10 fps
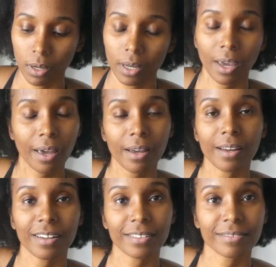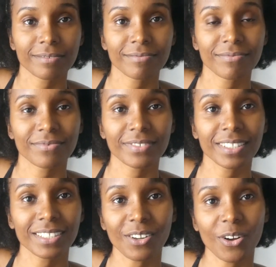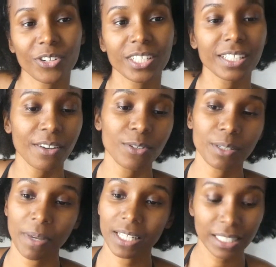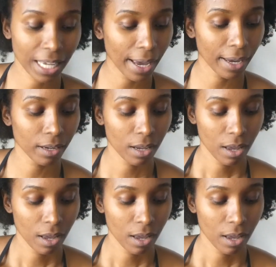yeah, so just to give you some insight.